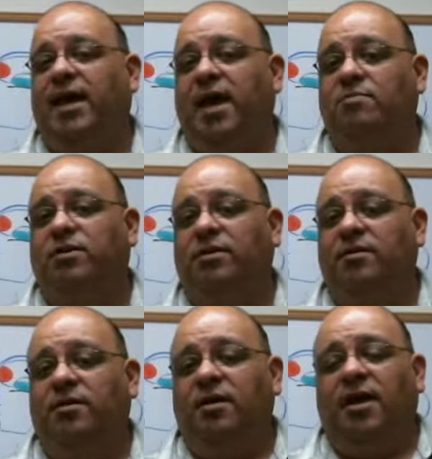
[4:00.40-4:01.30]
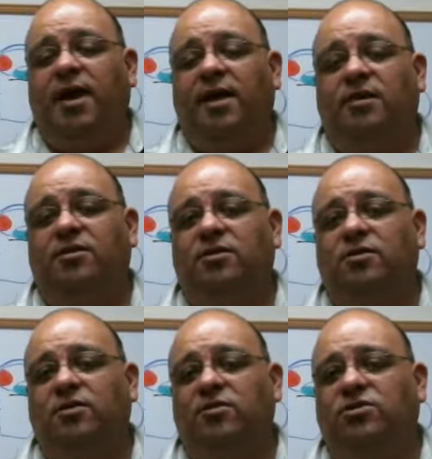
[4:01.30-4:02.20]
happening. And
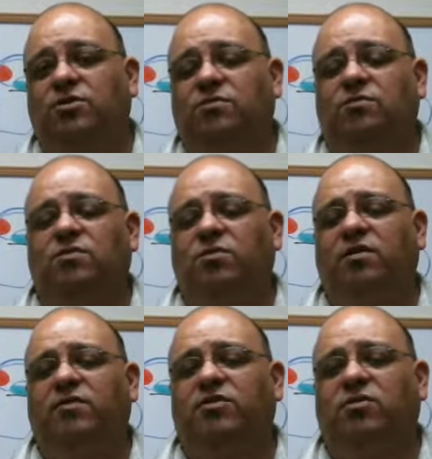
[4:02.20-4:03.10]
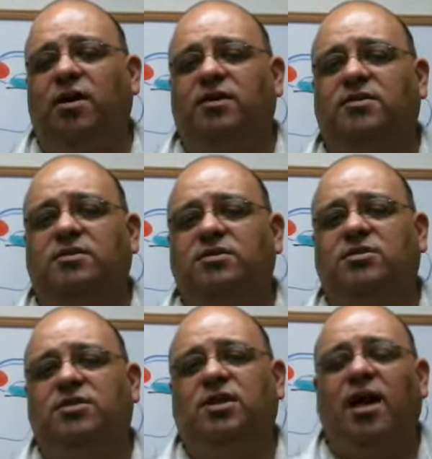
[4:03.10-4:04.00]
also, go give it a try.
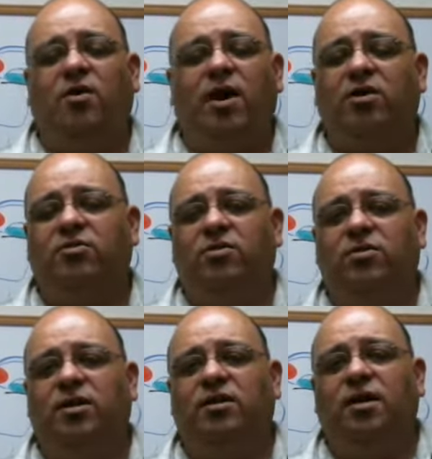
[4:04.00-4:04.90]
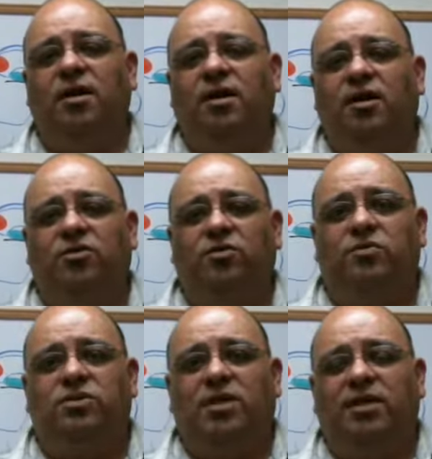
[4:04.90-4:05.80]
See how accurate you get in
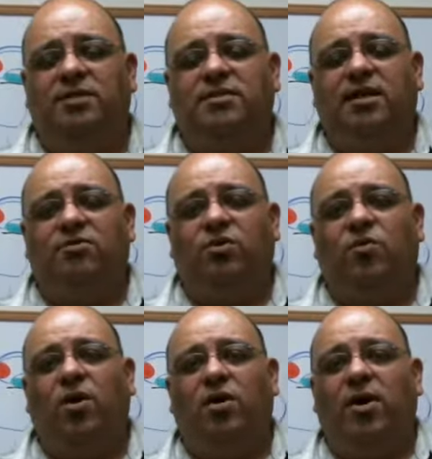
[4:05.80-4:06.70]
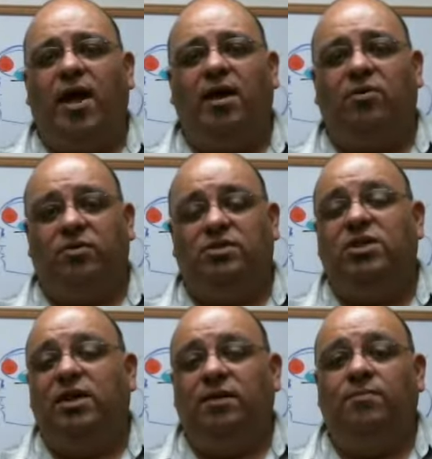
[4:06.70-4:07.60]
those things that require
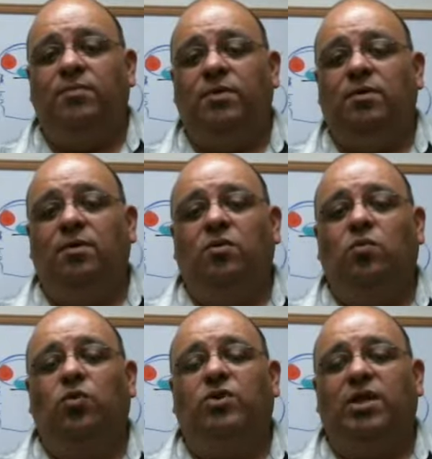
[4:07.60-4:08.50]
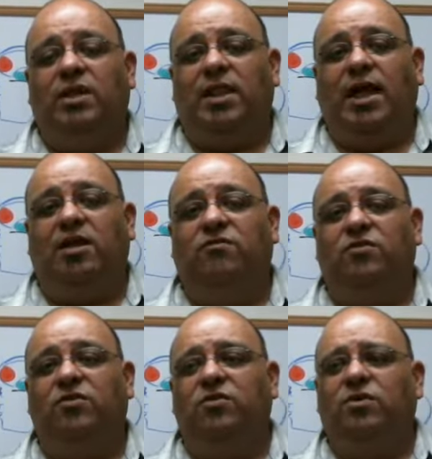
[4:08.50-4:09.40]
accuracy with a lack of
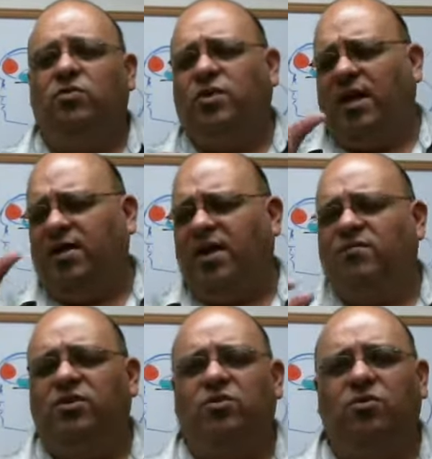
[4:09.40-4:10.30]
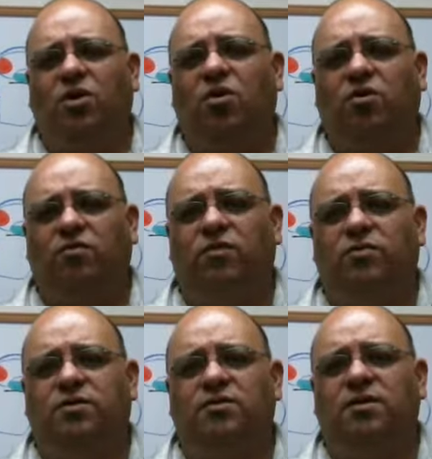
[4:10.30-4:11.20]
acuity without having to do the hard
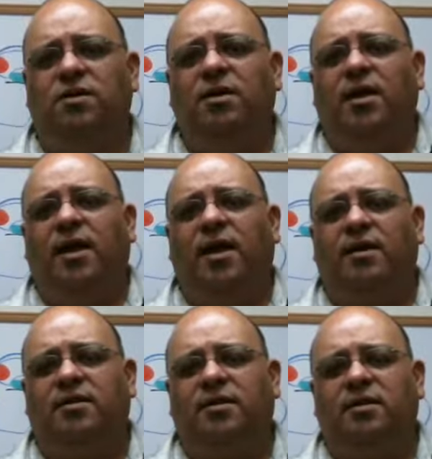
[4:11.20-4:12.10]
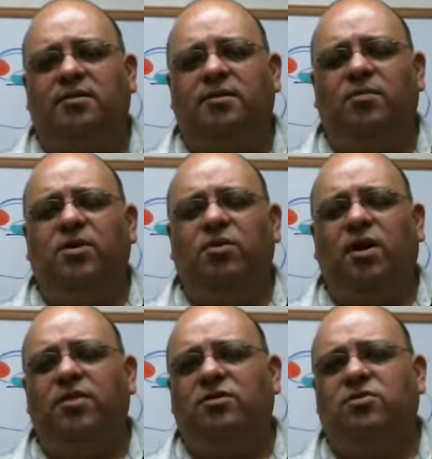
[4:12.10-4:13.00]
focus. And let me know
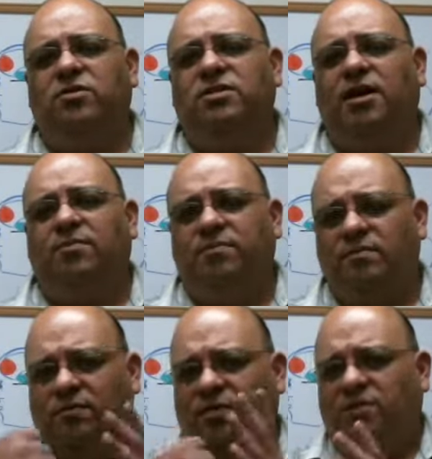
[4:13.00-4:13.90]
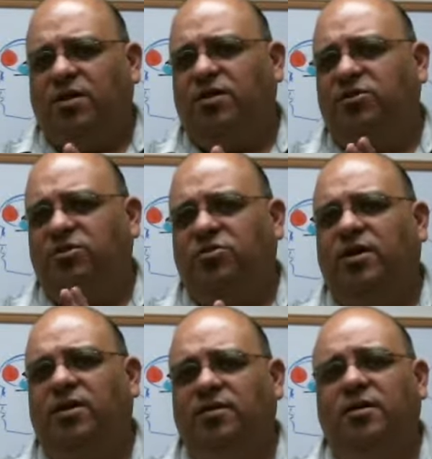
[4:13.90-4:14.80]
how that turns out. Good luck in your
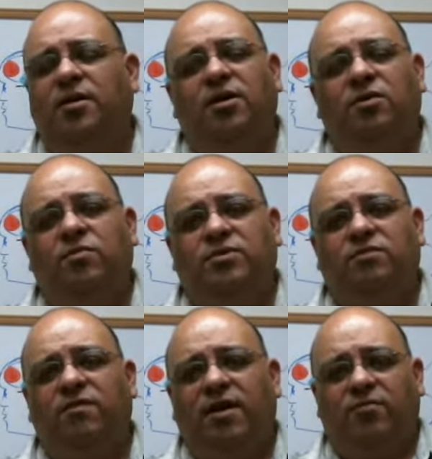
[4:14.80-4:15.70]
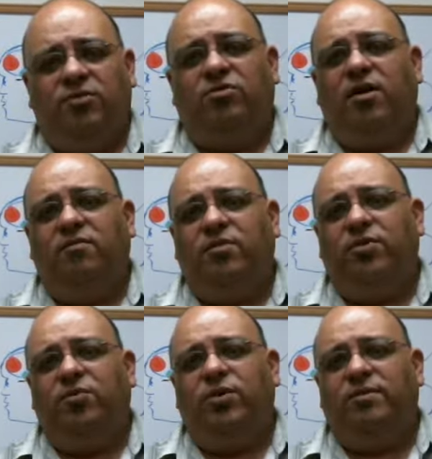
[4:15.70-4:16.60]
training. We survive, we thrive, and
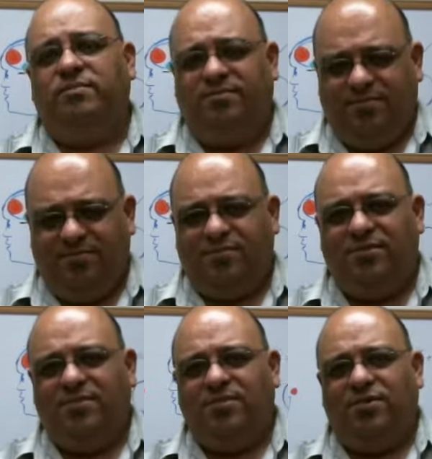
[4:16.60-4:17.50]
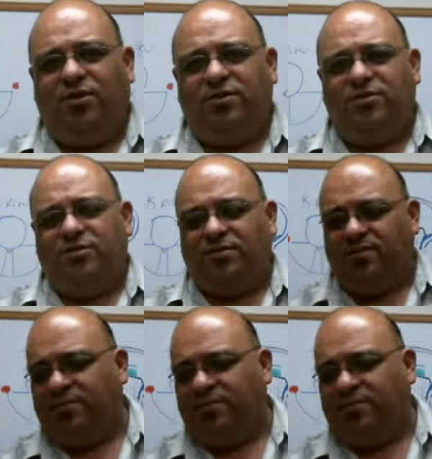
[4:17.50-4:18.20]
we win. Talk to you soon.